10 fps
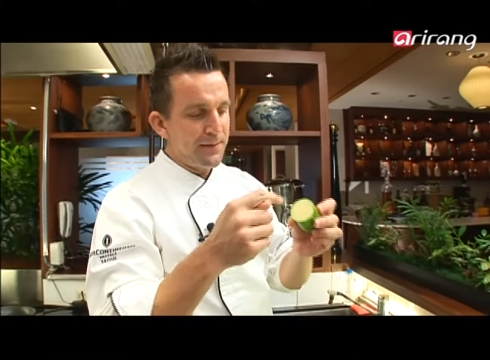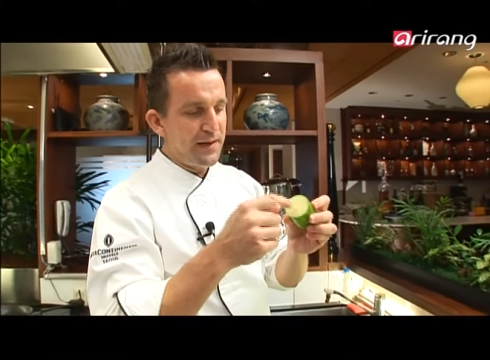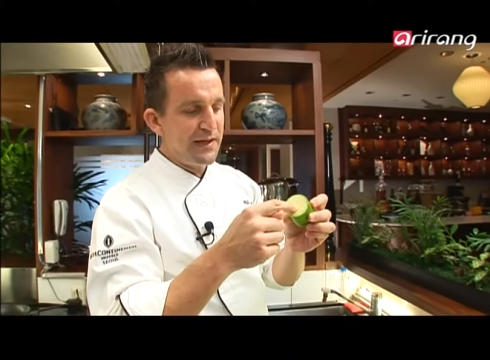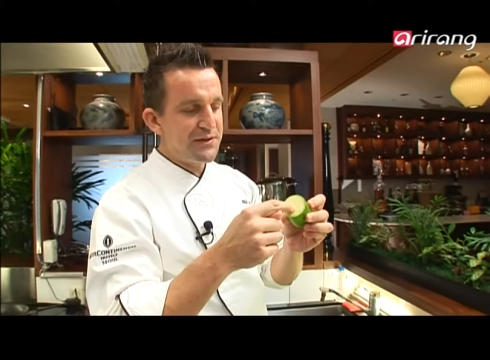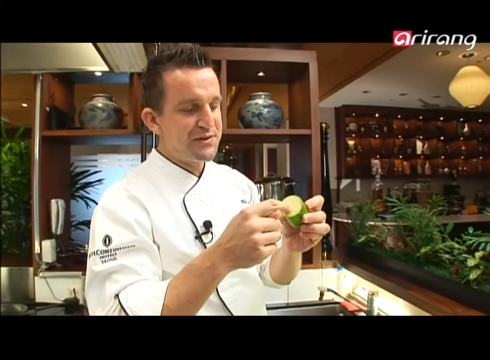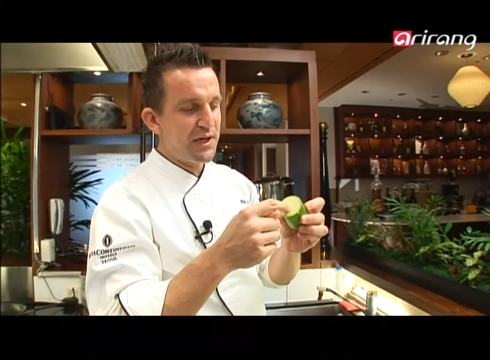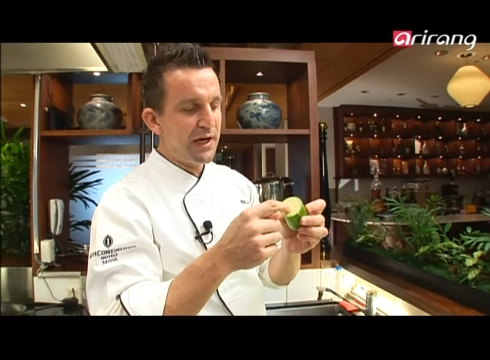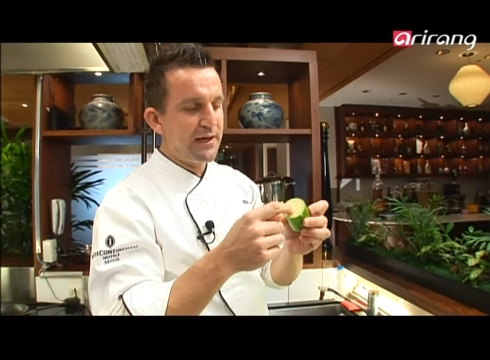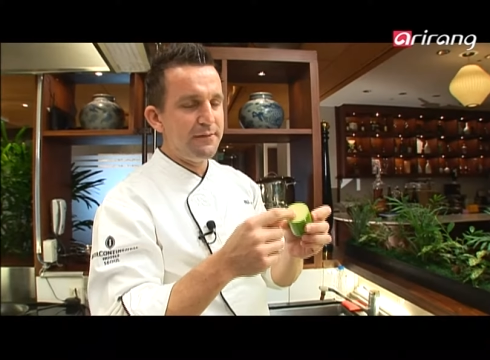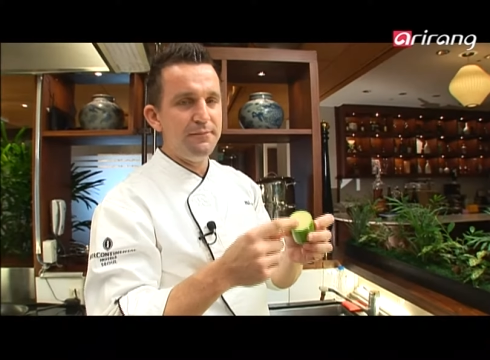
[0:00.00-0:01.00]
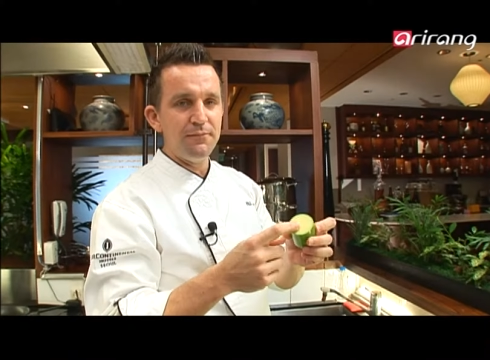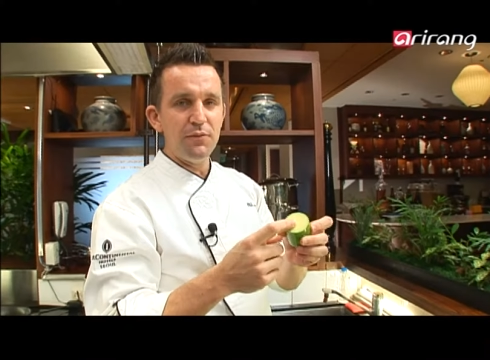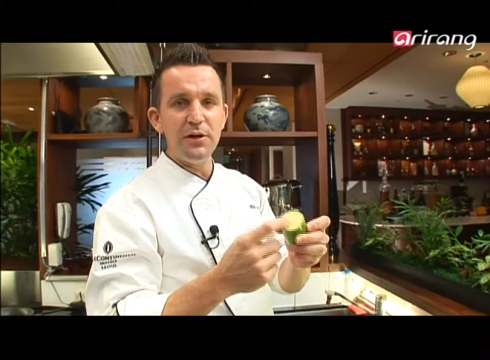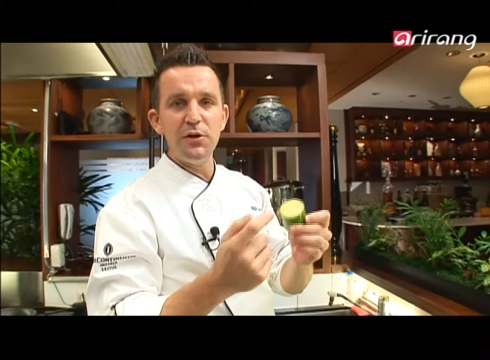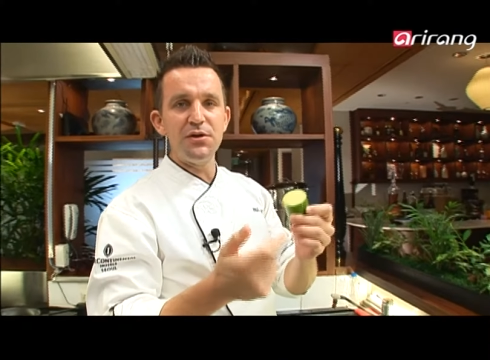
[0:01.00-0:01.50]
The inside
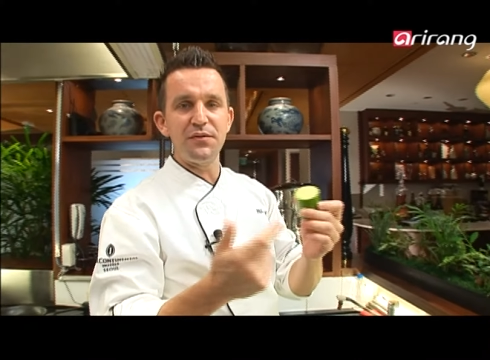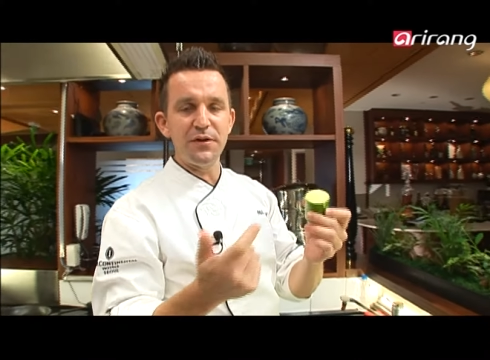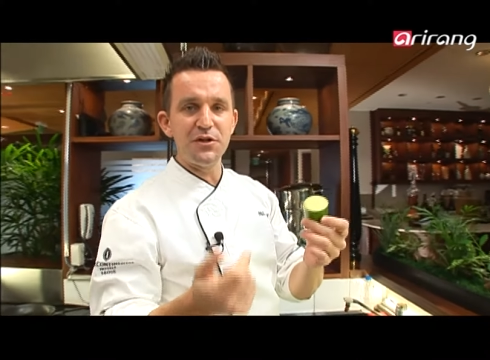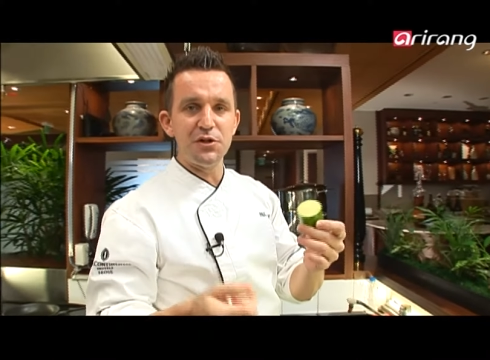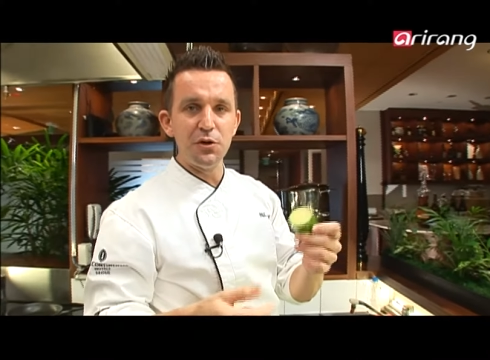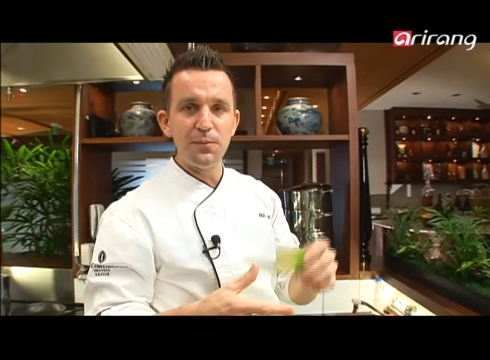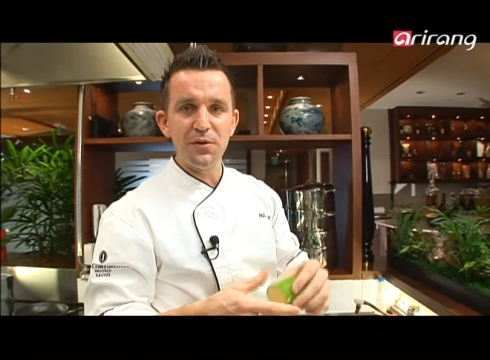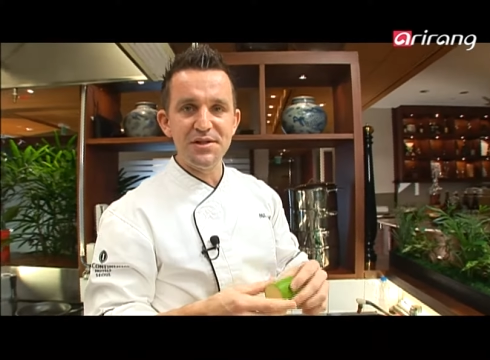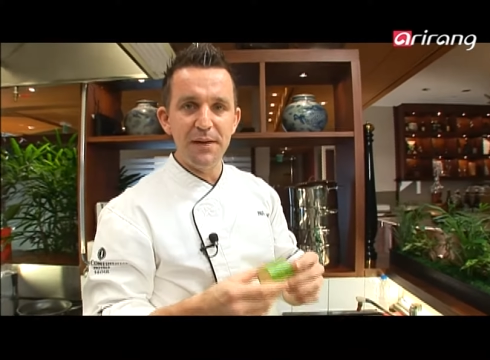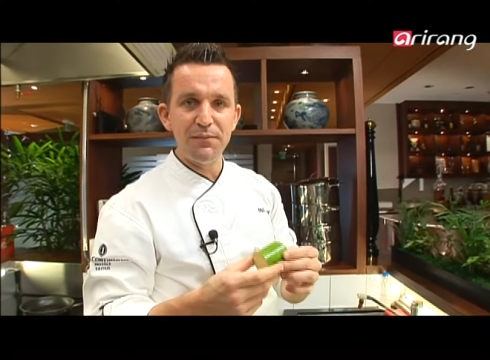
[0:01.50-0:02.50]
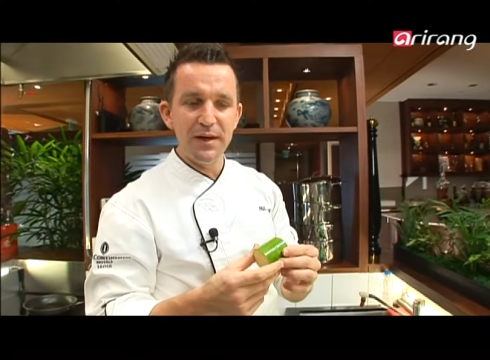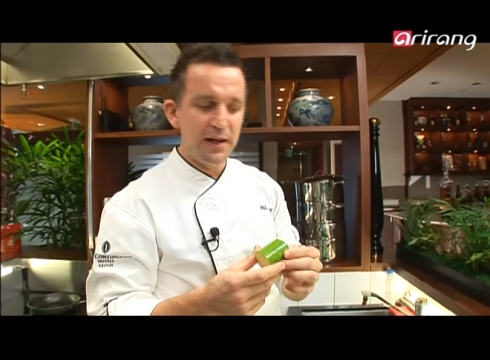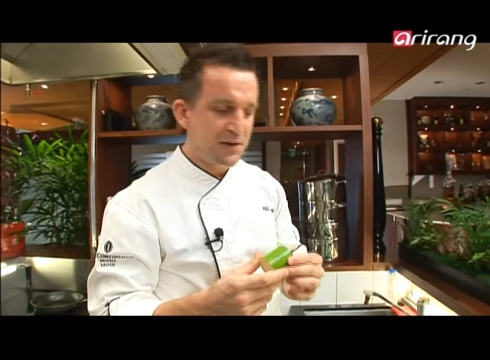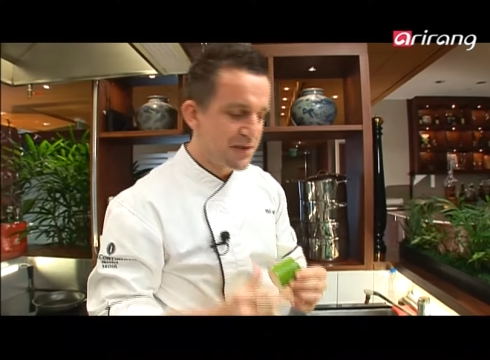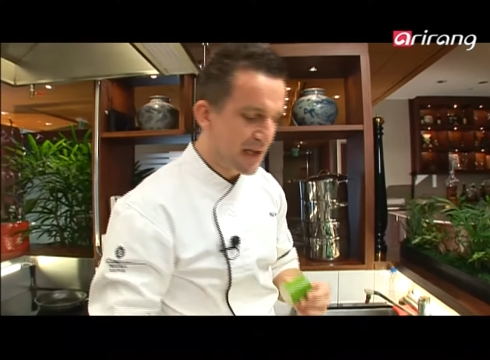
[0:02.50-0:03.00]
we'll use for a soup or something
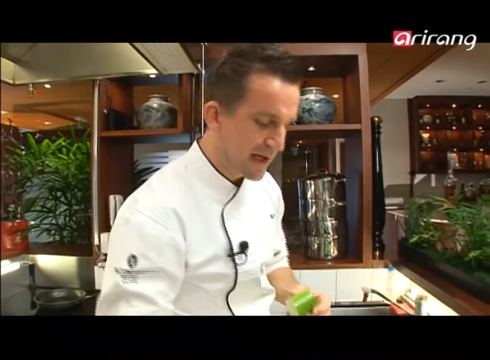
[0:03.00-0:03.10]
else